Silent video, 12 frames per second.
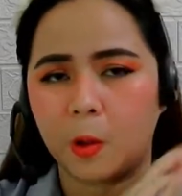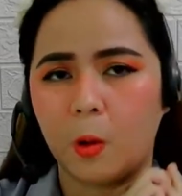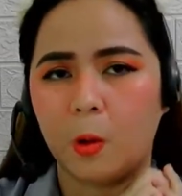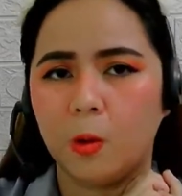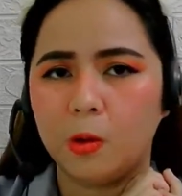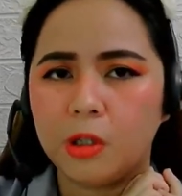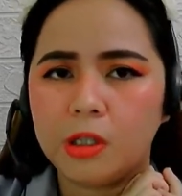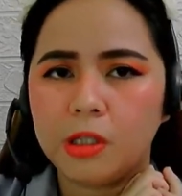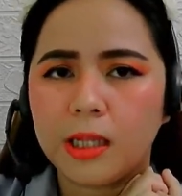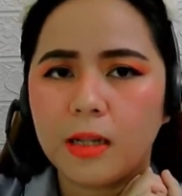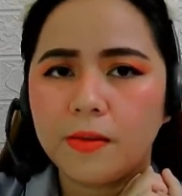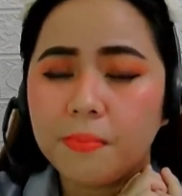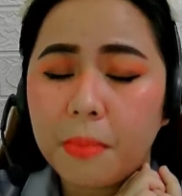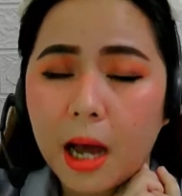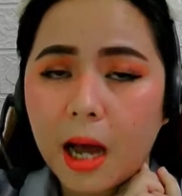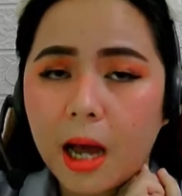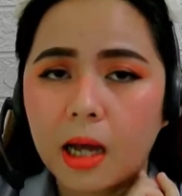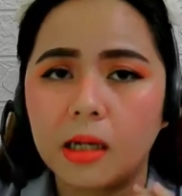hold herself
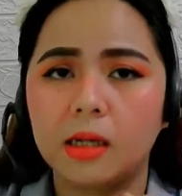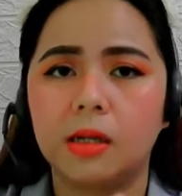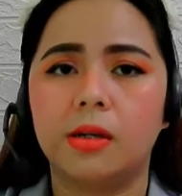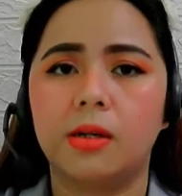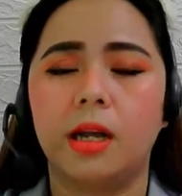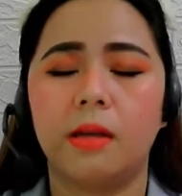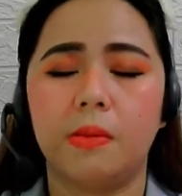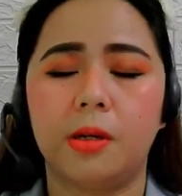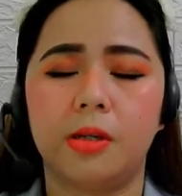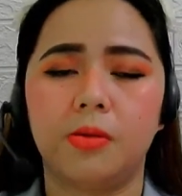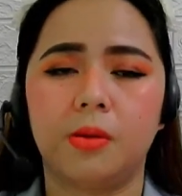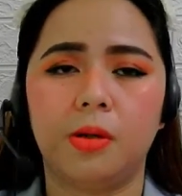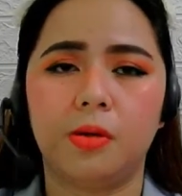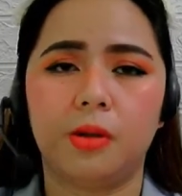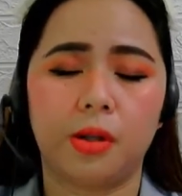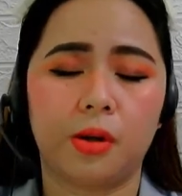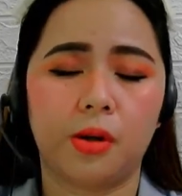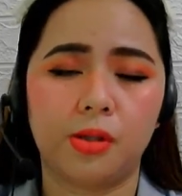back, alright, because we know
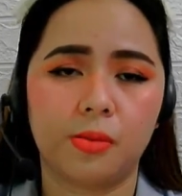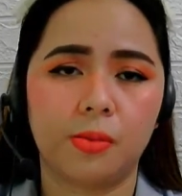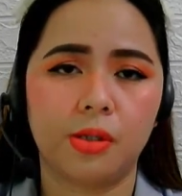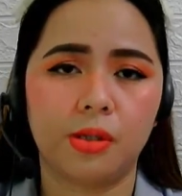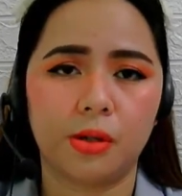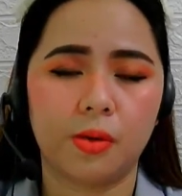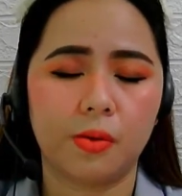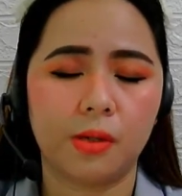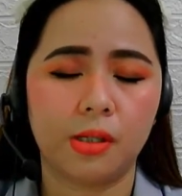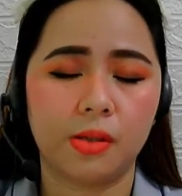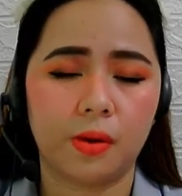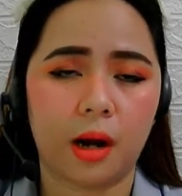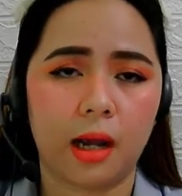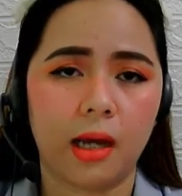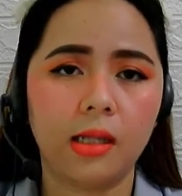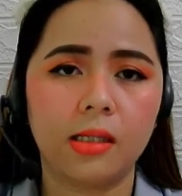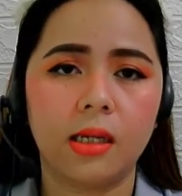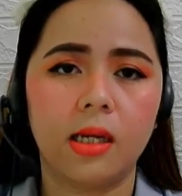that customers are always
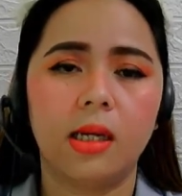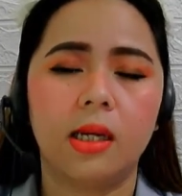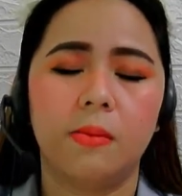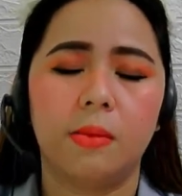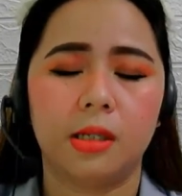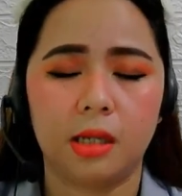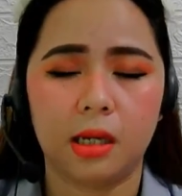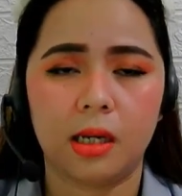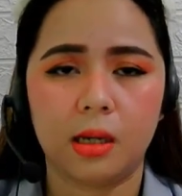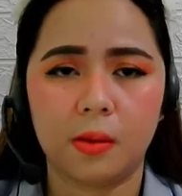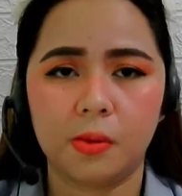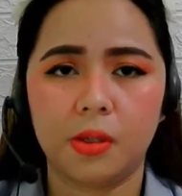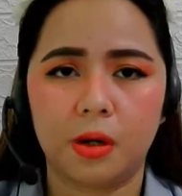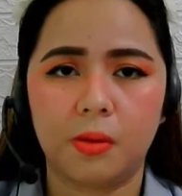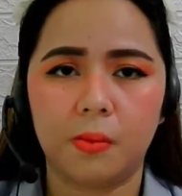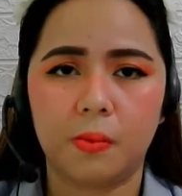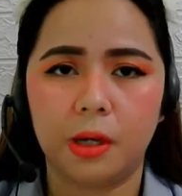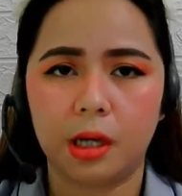right, but he keeps
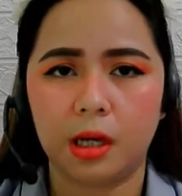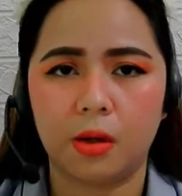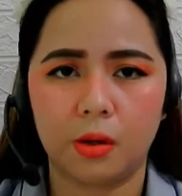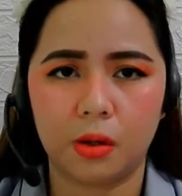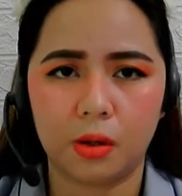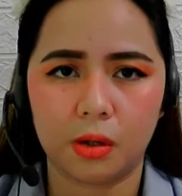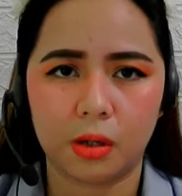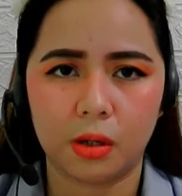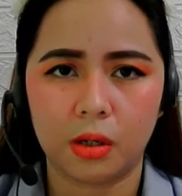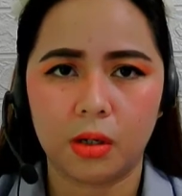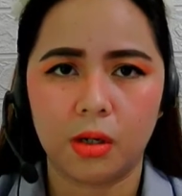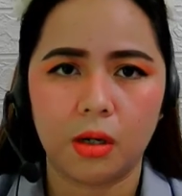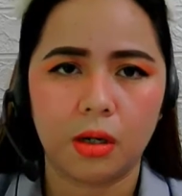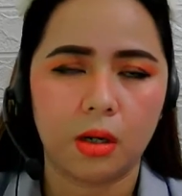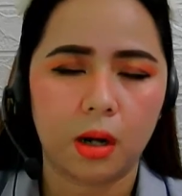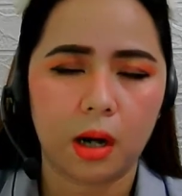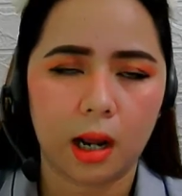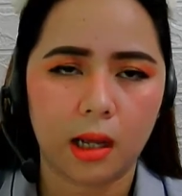on picking on her,
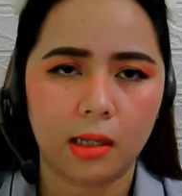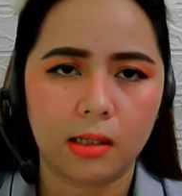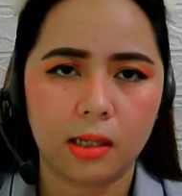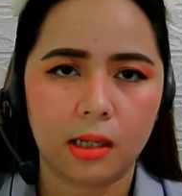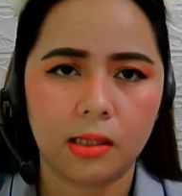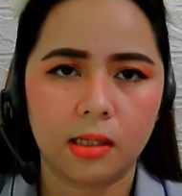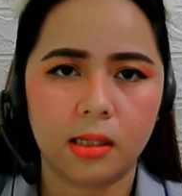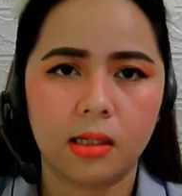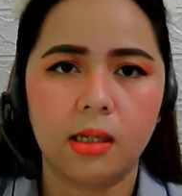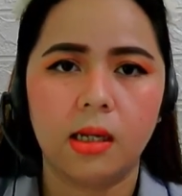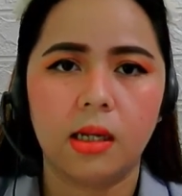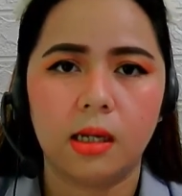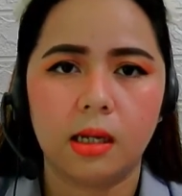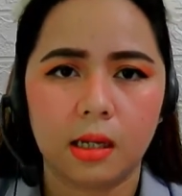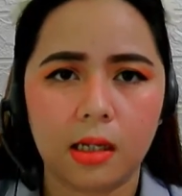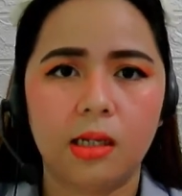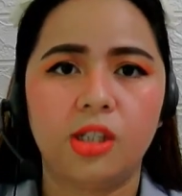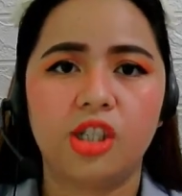alright, until
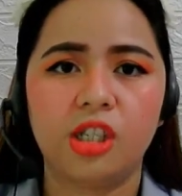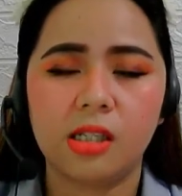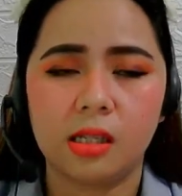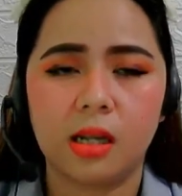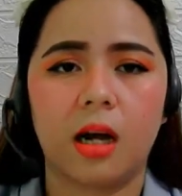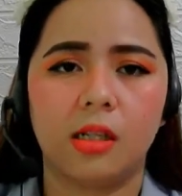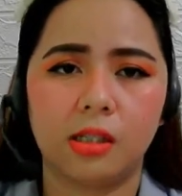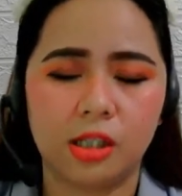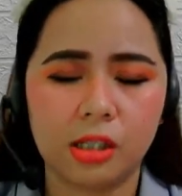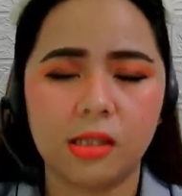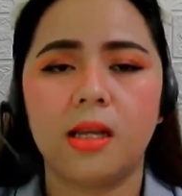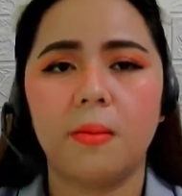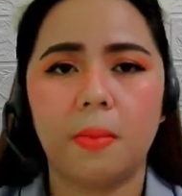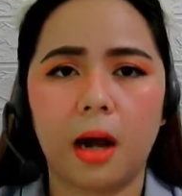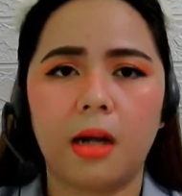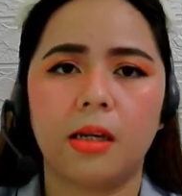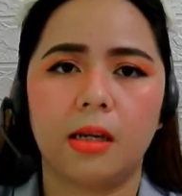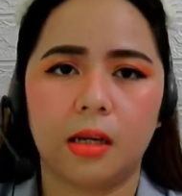she's done. She's done
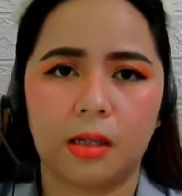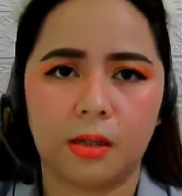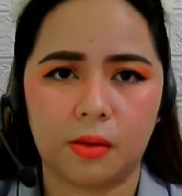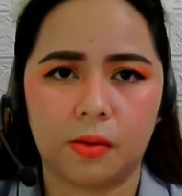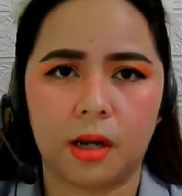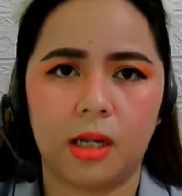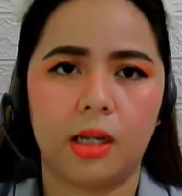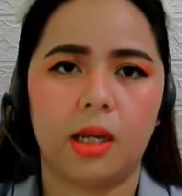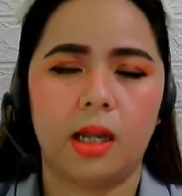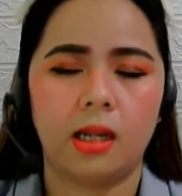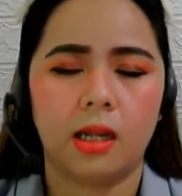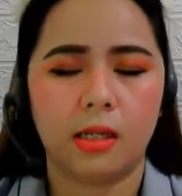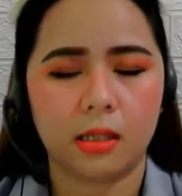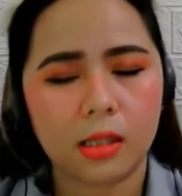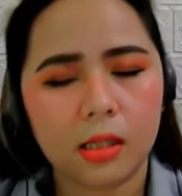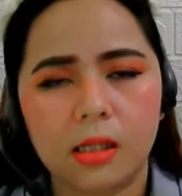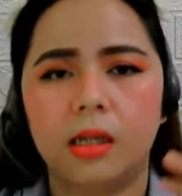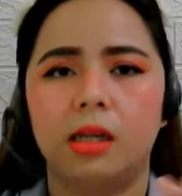packing it already, and then
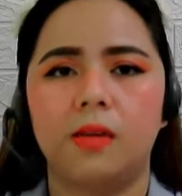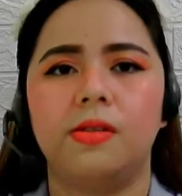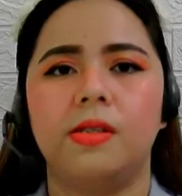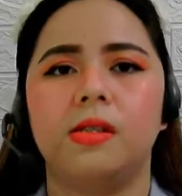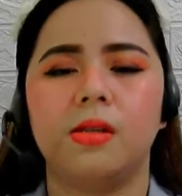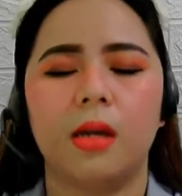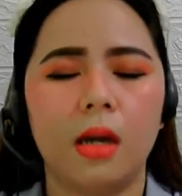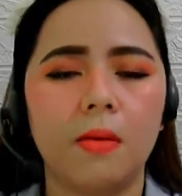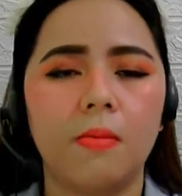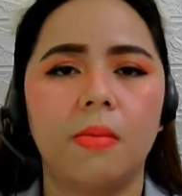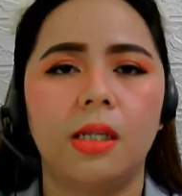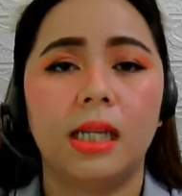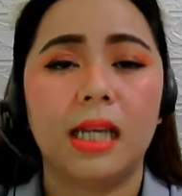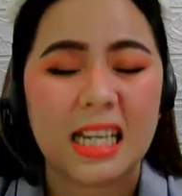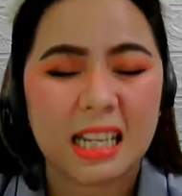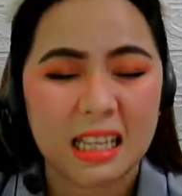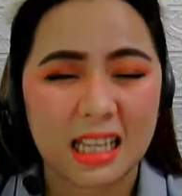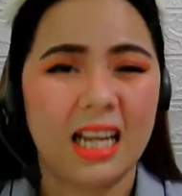gives it to him, but
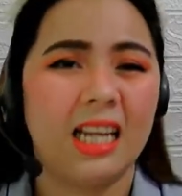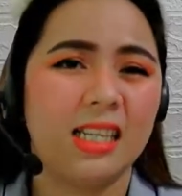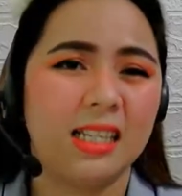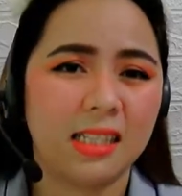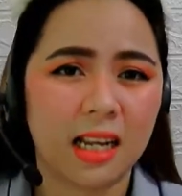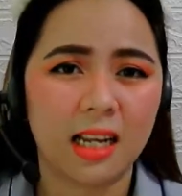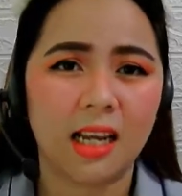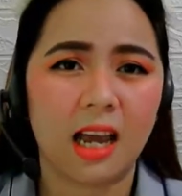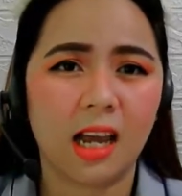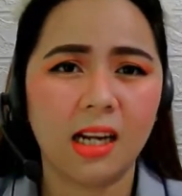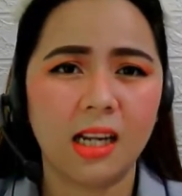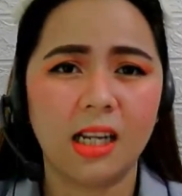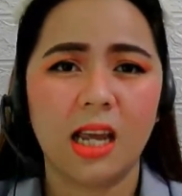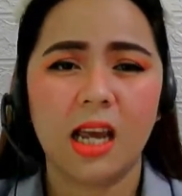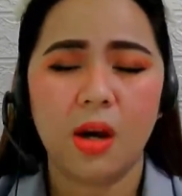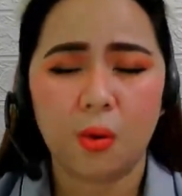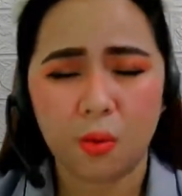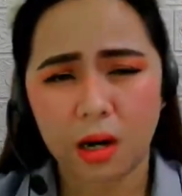then he said again that,
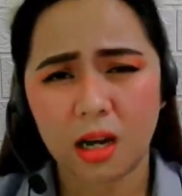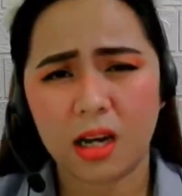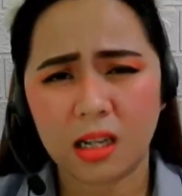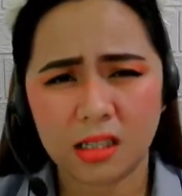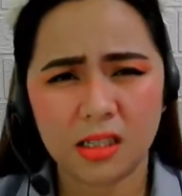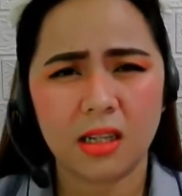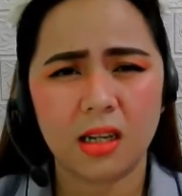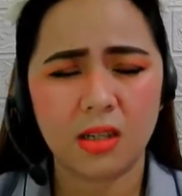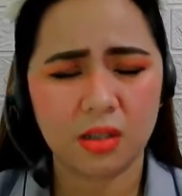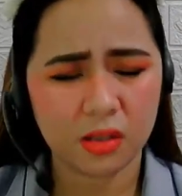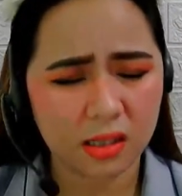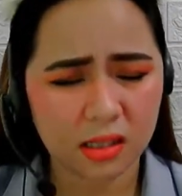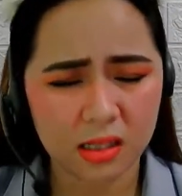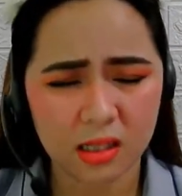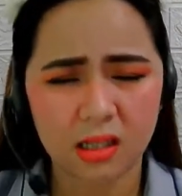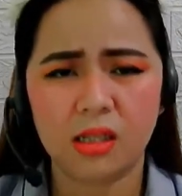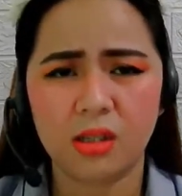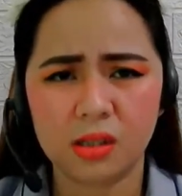what? You
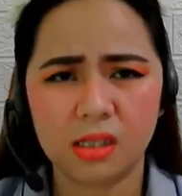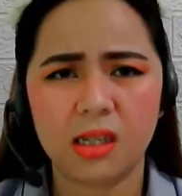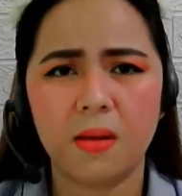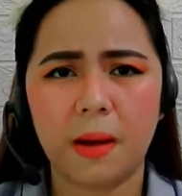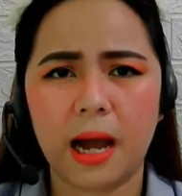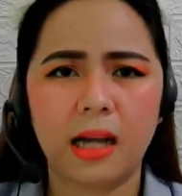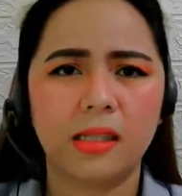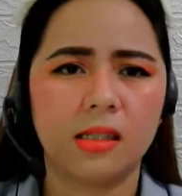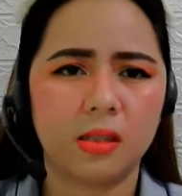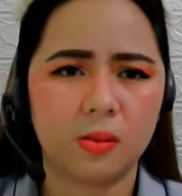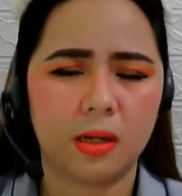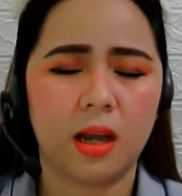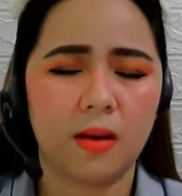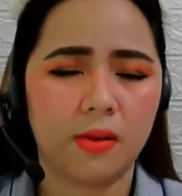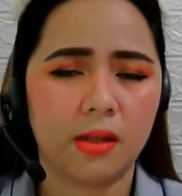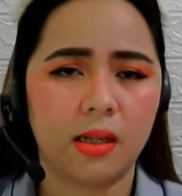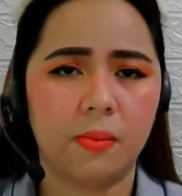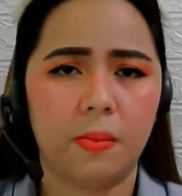still pack this one
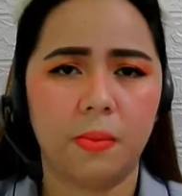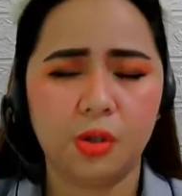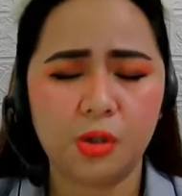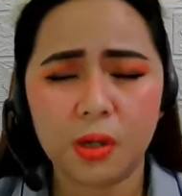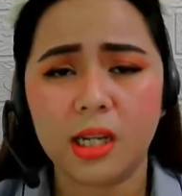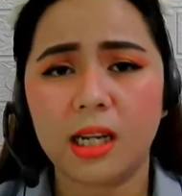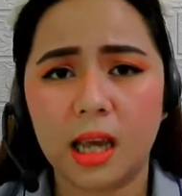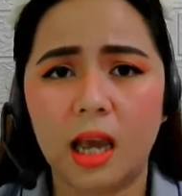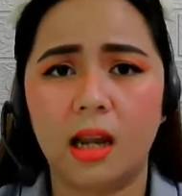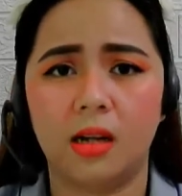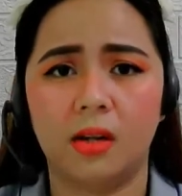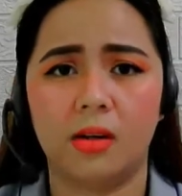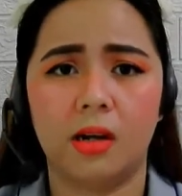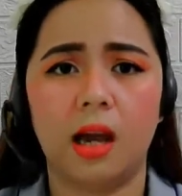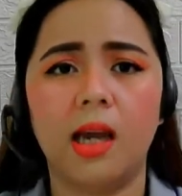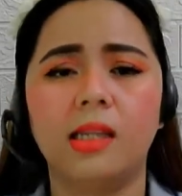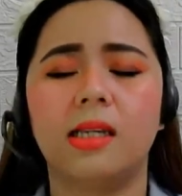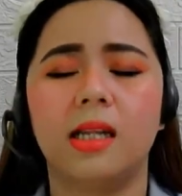heavily. Do it again,
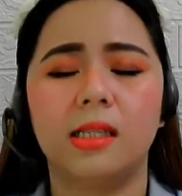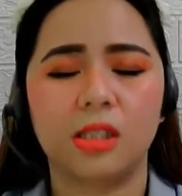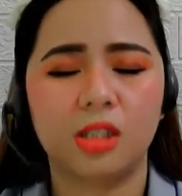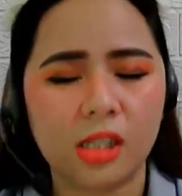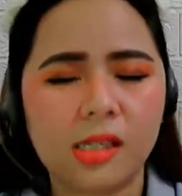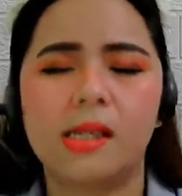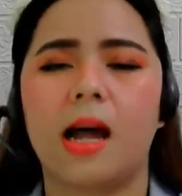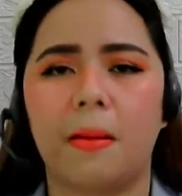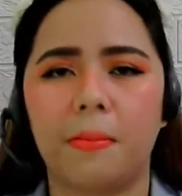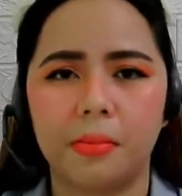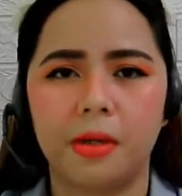alright, until she snapped.